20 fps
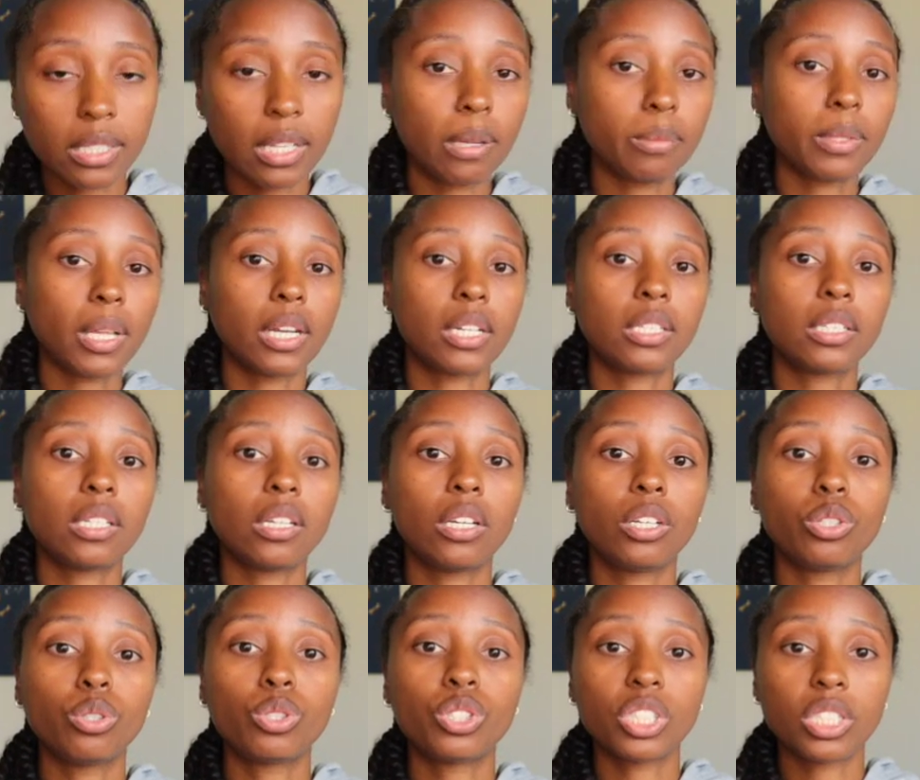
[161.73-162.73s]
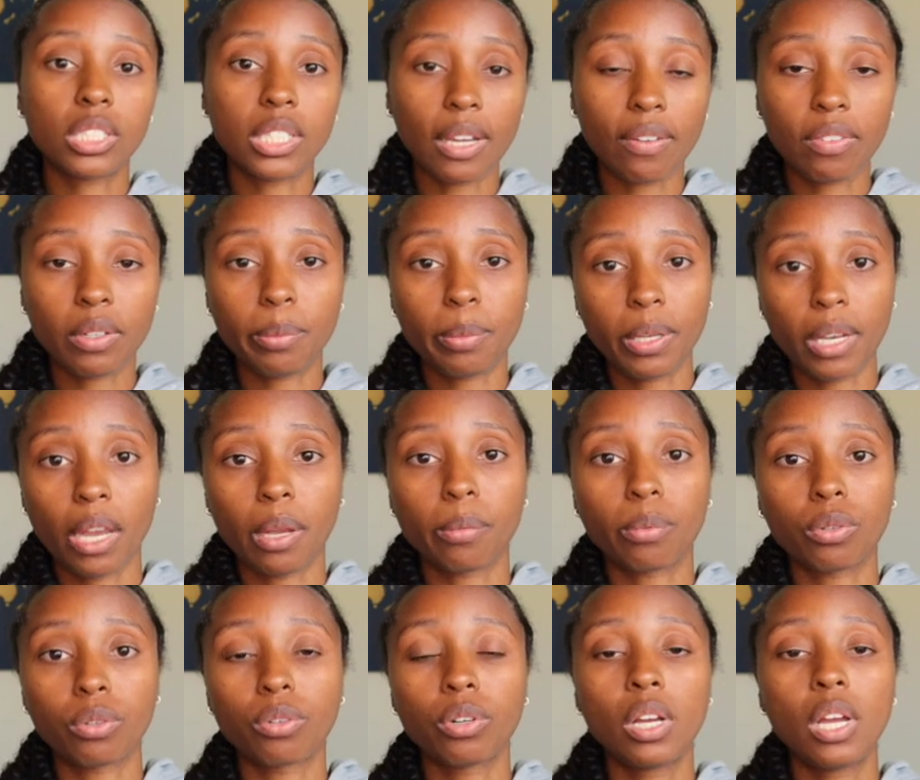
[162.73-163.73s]
times out of 10, you should definitely be
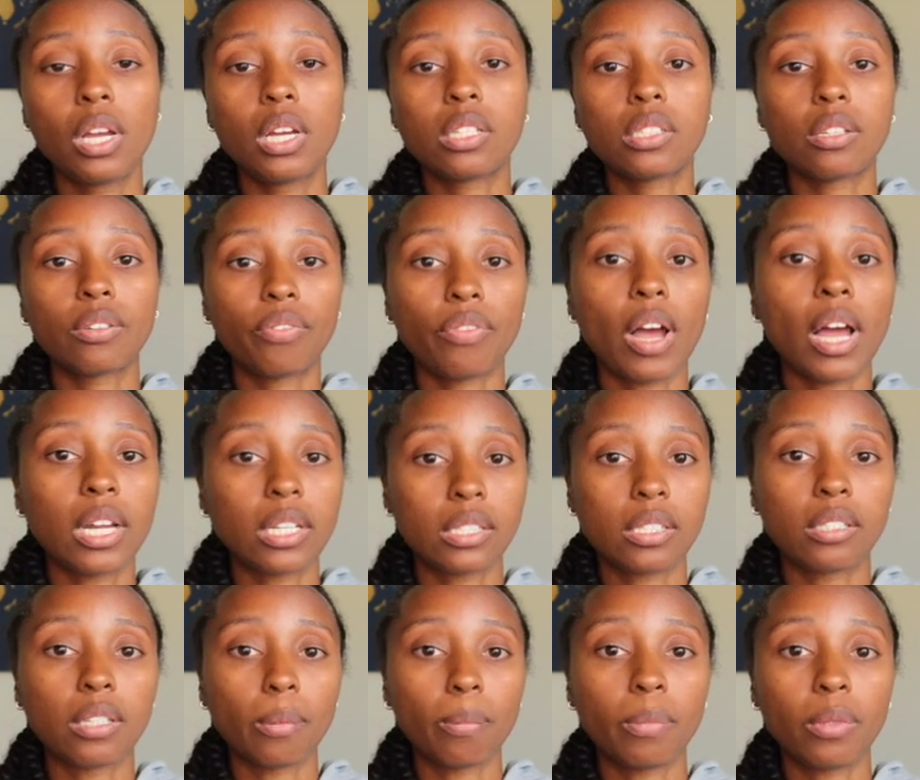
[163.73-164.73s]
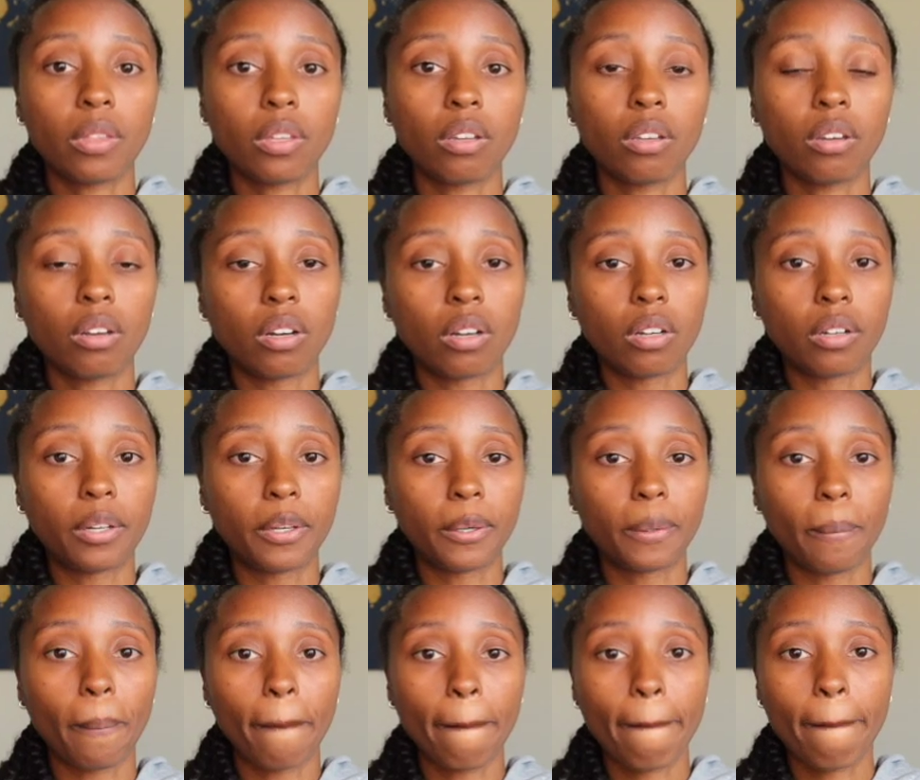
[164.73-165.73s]
able to find something
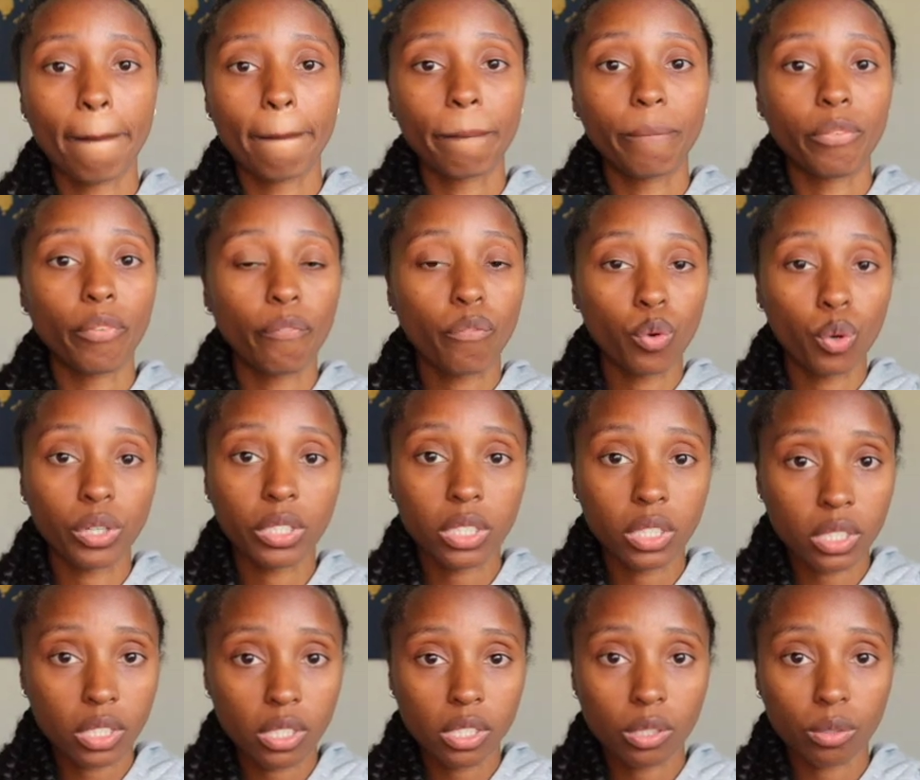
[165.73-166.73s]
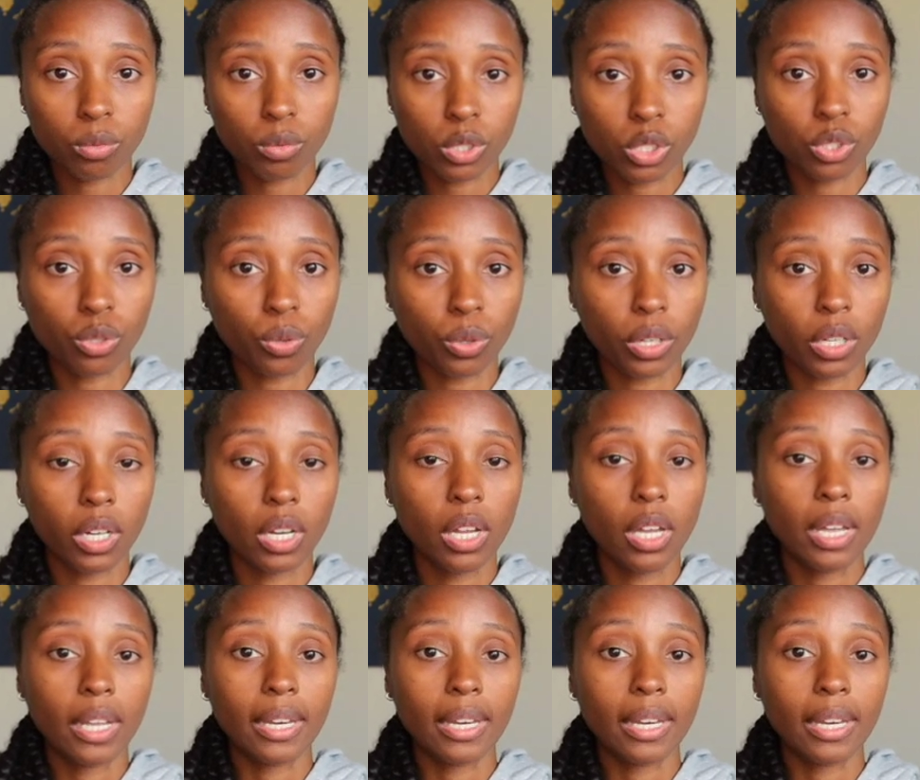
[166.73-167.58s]
for this resort.